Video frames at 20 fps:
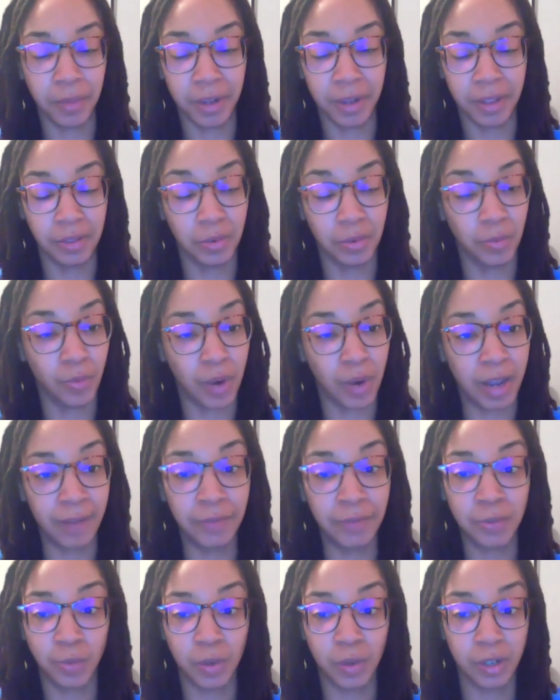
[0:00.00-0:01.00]
but the
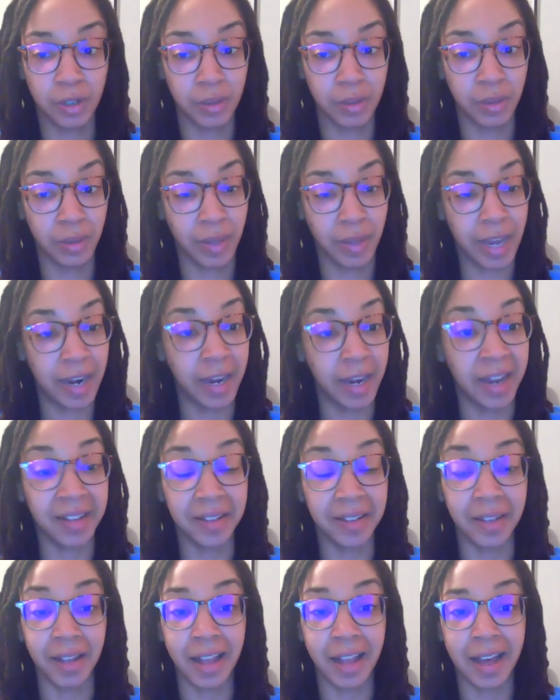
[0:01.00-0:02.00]
refs were letting
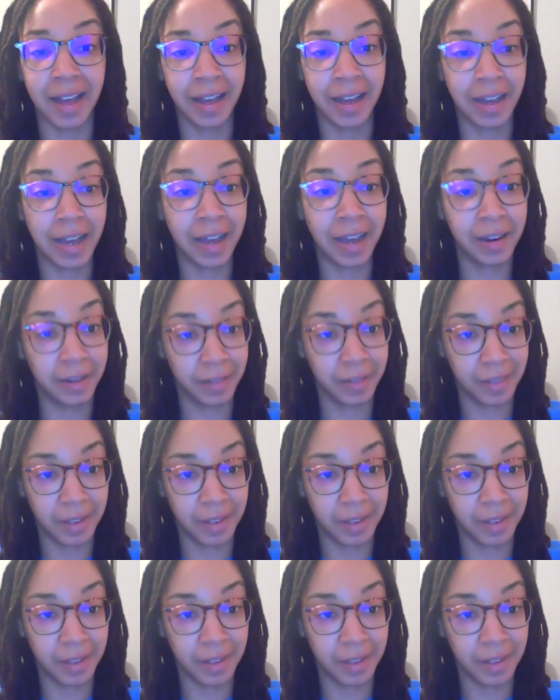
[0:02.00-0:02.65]
a lot of